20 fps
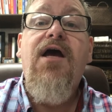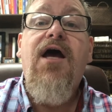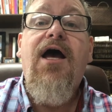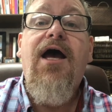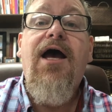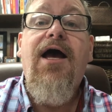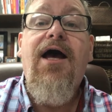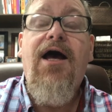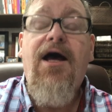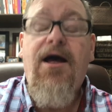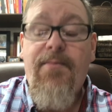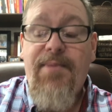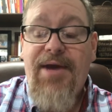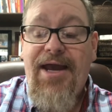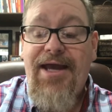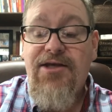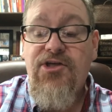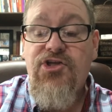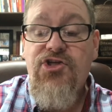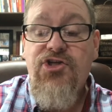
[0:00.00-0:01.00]

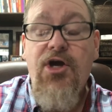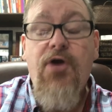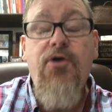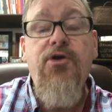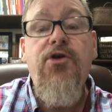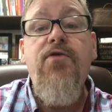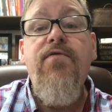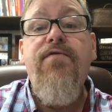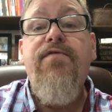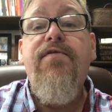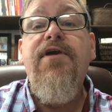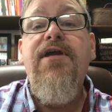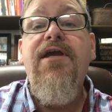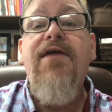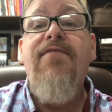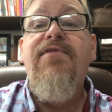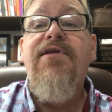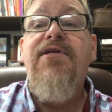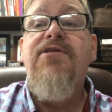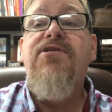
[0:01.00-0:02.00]
and show you
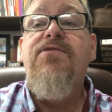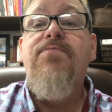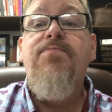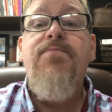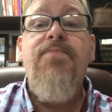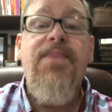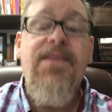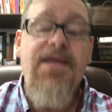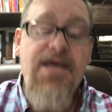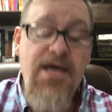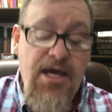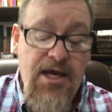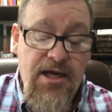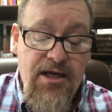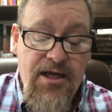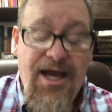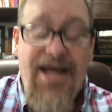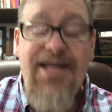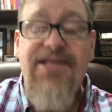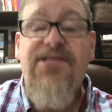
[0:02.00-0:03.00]
forgiveness.
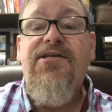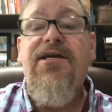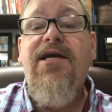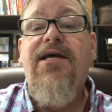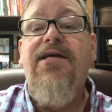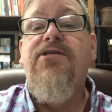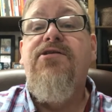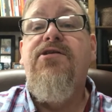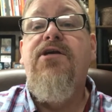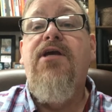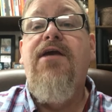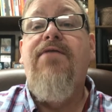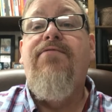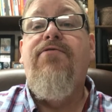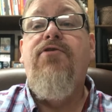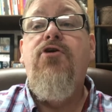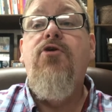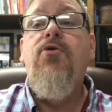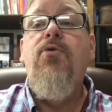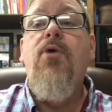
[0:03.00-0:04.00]
God says, if
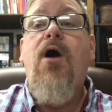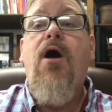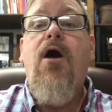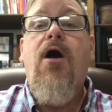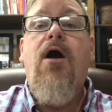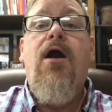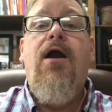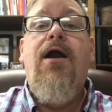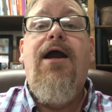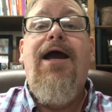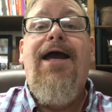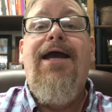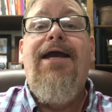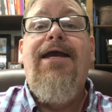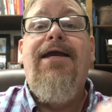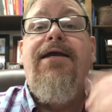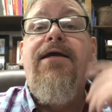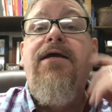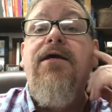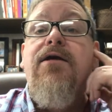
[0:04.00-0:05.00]
you are
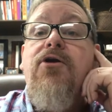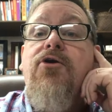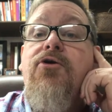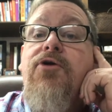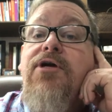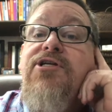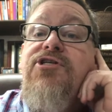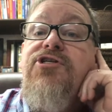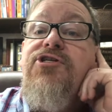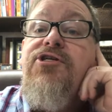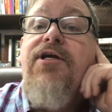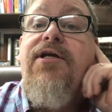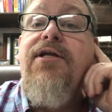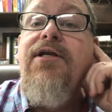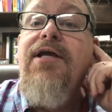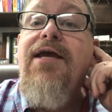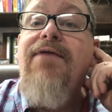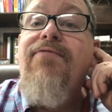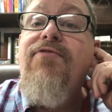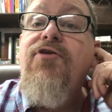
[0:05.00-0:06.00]
a Christian,
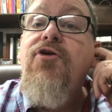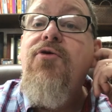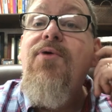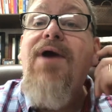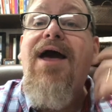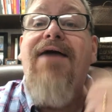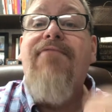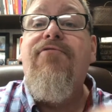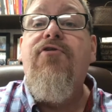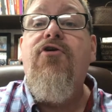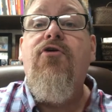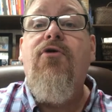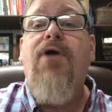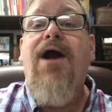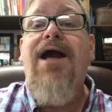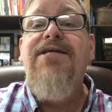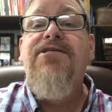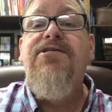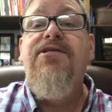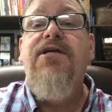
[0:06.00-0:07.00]
if you have
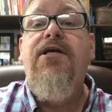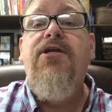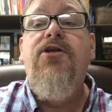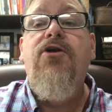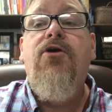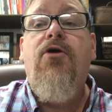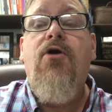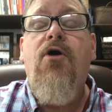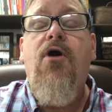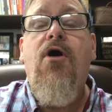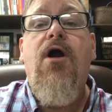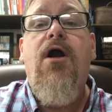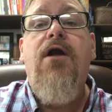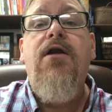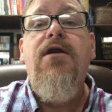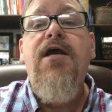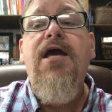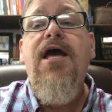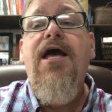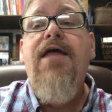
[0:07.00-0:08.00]
Christ in your heart,
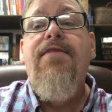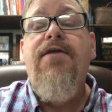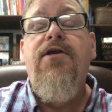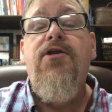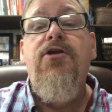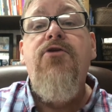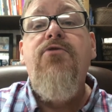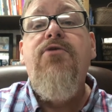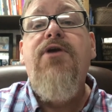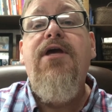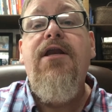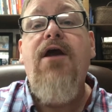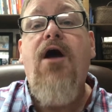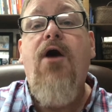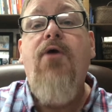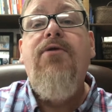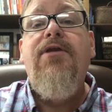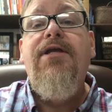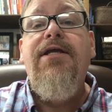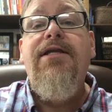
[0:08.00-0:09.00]
then you can
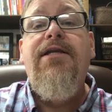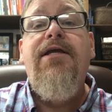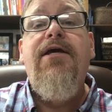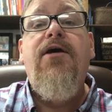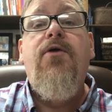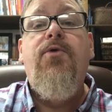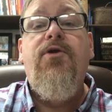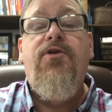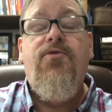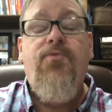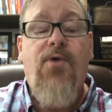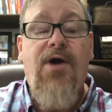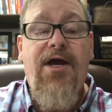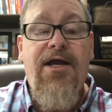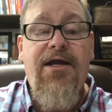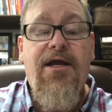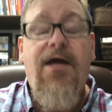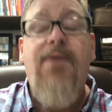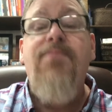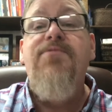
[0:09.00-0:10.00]
only deal with
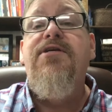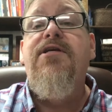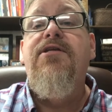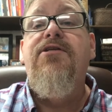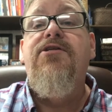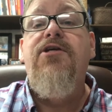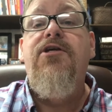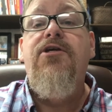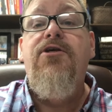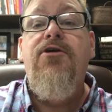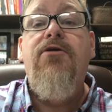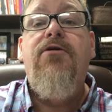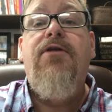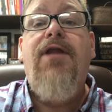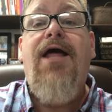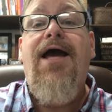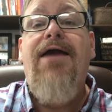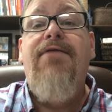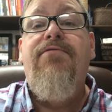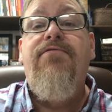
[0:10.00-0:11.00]
what comes into your
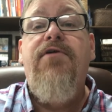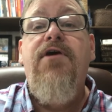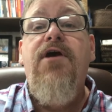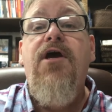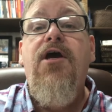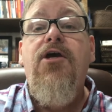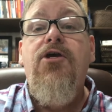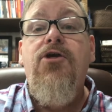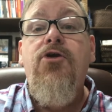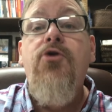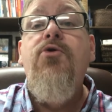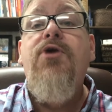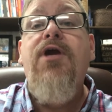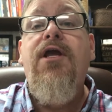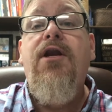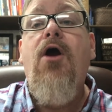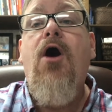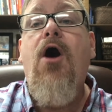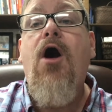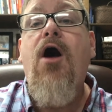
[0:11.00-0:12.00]
life. You
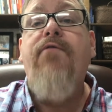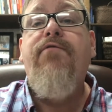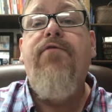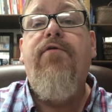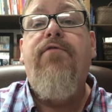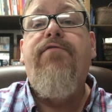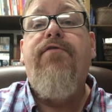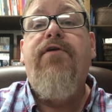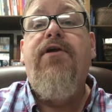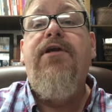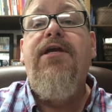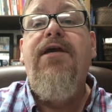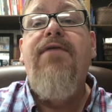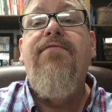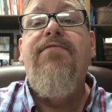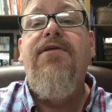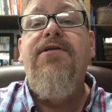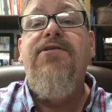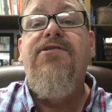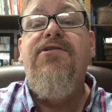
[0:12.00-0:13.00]
can offer
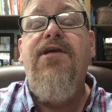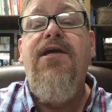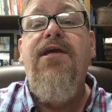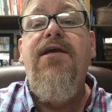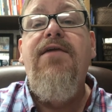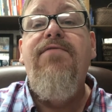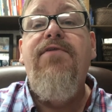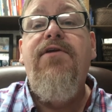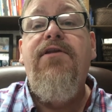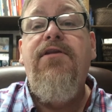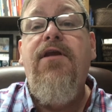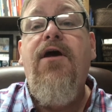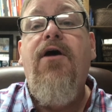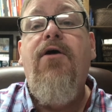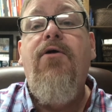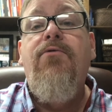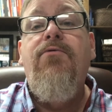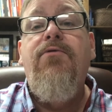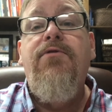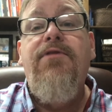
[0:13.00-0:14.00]
forgiveness, even
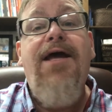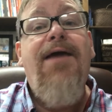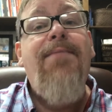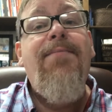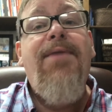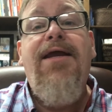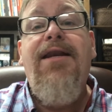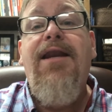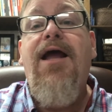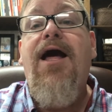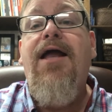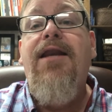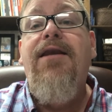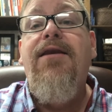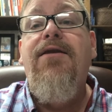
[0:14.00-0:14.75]
though they may not